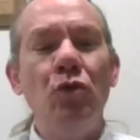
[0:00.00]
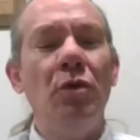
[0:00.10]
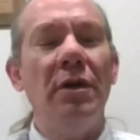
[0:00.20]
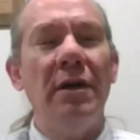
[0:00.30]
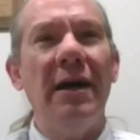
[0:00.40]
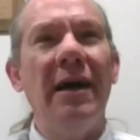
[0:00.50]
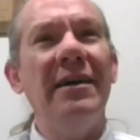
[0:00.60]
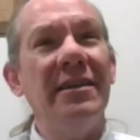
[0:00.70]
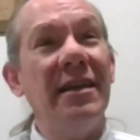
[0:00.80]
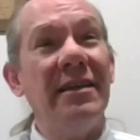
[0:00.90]
Ooh,
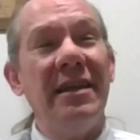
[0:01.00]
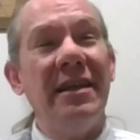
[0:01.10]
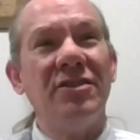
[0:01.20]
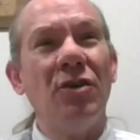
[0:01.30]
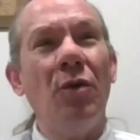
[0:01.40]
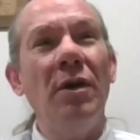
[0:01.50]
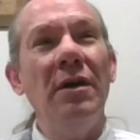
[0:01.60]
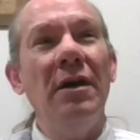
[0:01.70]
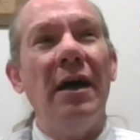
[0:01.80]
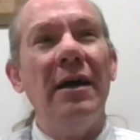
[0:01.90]
yeah.
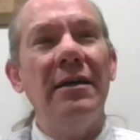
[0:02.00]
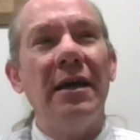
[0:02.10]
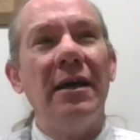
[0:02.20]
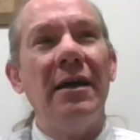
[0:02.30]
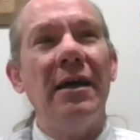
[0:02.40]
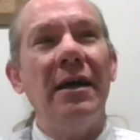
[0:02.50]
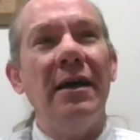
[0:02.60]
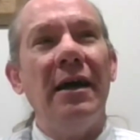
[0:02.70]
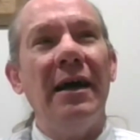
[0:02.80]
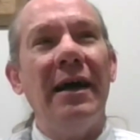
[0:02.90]
So
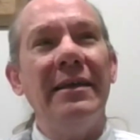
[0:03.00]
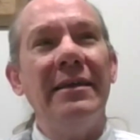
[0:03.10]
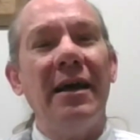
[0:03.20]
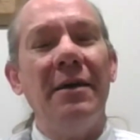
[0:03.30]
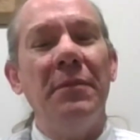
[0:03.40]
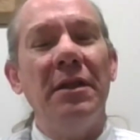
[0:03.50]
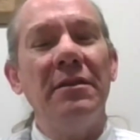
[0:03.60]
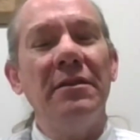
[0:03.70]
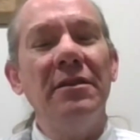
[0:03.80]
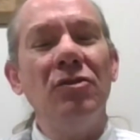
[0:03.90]
I'm a
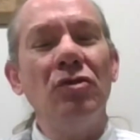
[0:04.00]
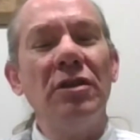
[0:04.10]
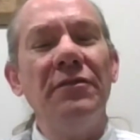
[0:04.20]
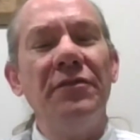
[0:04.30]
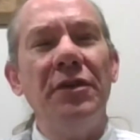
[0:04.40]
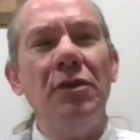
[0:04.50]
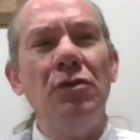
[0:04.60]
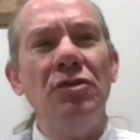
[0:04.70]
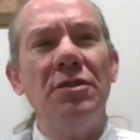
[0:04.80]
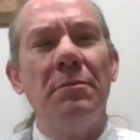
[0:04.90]
little
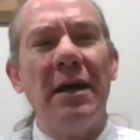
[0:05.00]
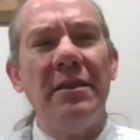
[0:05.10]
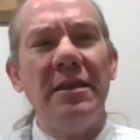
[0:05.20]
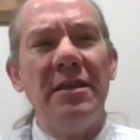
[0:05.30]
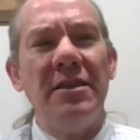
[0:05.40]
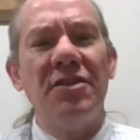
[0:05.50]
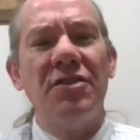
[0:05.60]
confused by the